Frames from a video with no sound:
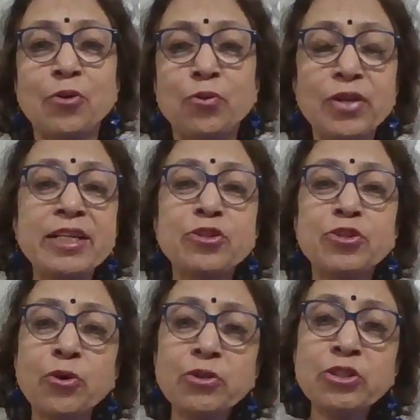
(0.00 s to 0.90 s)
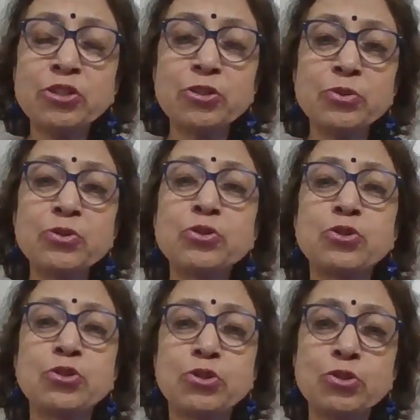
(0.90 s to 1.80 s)
we don't use
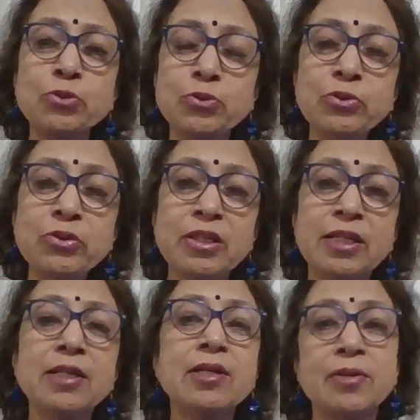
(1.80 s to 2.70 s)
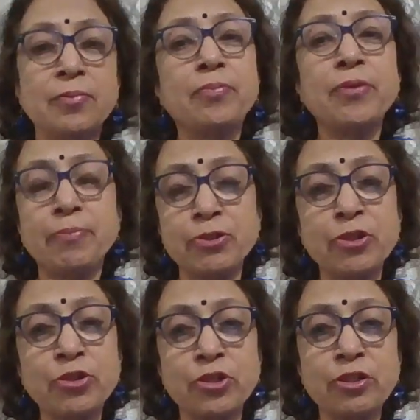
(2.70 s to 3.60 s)
to
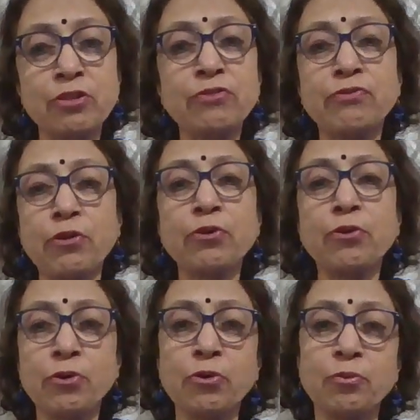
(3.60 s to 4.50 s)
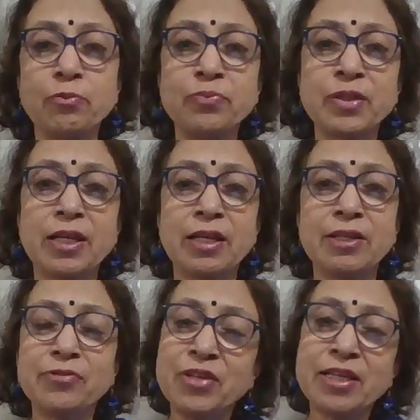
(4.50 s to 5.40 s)
preposition for home.
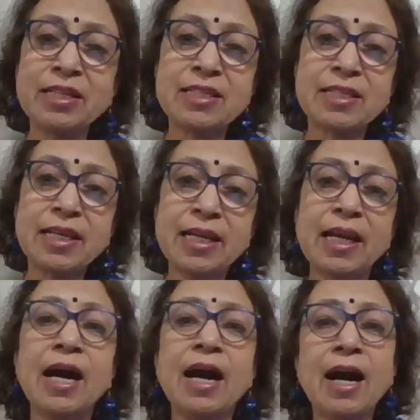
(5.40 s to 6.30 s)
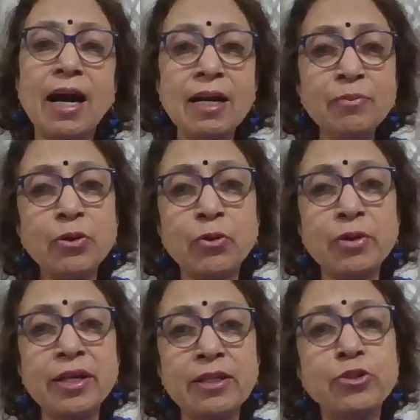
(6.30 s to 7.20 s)
We can say, I'm
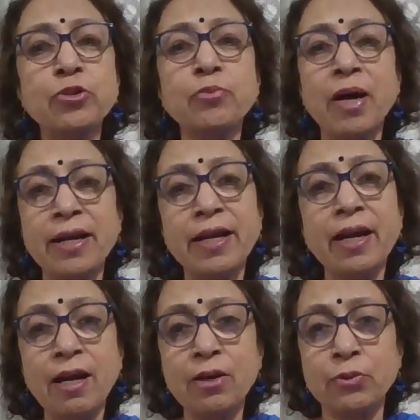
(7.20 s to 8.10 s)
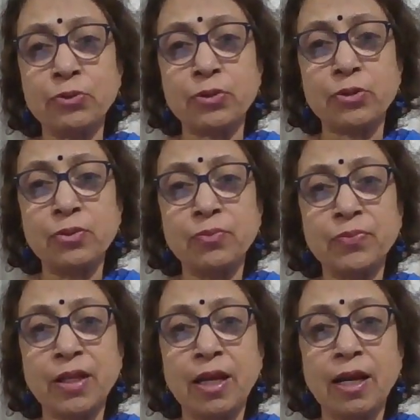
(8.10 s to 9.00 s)
going to my house.
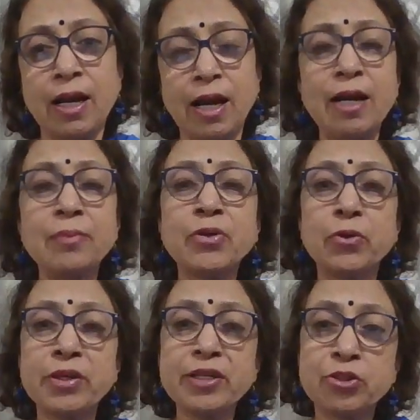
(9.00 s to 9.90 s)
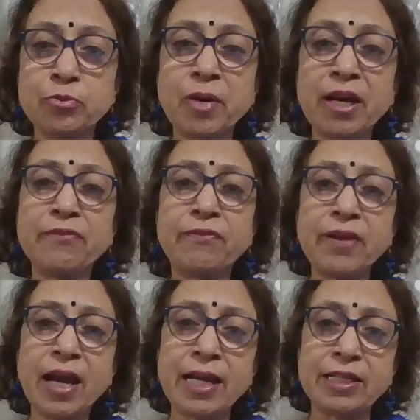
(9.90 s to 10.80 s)
I'm going to my
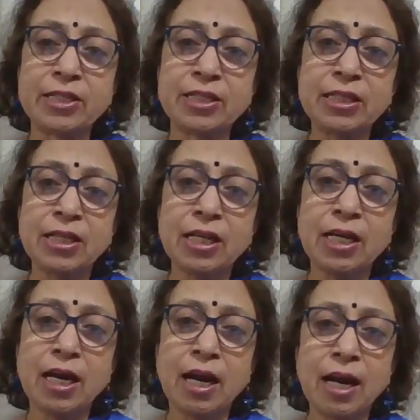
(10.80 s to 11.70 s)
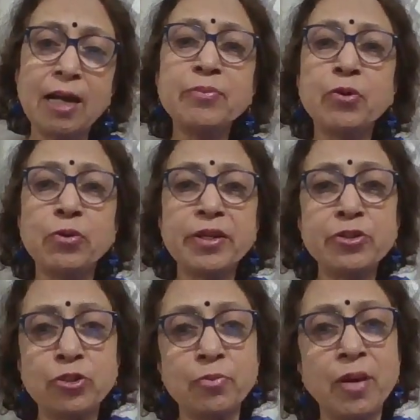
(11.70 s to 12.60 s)
flat. I'm going
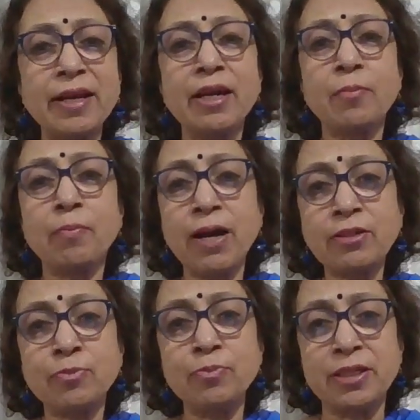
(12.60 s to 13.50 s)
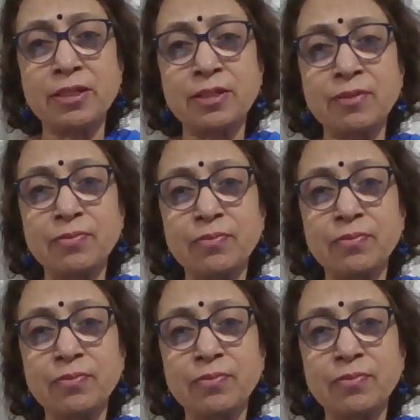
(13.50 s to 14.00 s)
to my apartment.